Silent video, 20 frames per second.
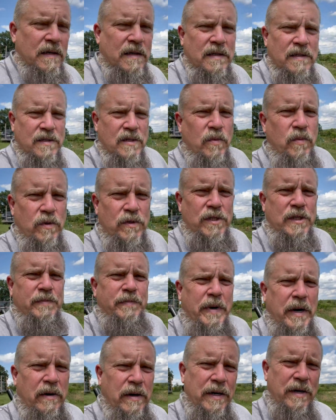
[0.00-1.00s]
So we'll just
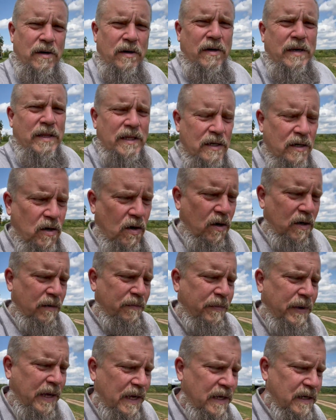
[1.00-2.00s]
bury her in the garden
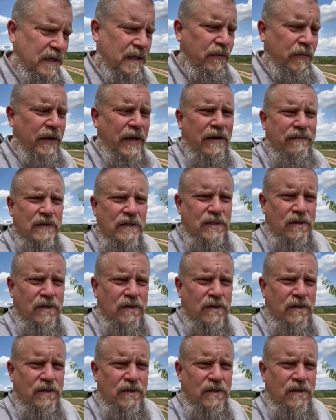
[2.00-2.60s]
bed that we haven't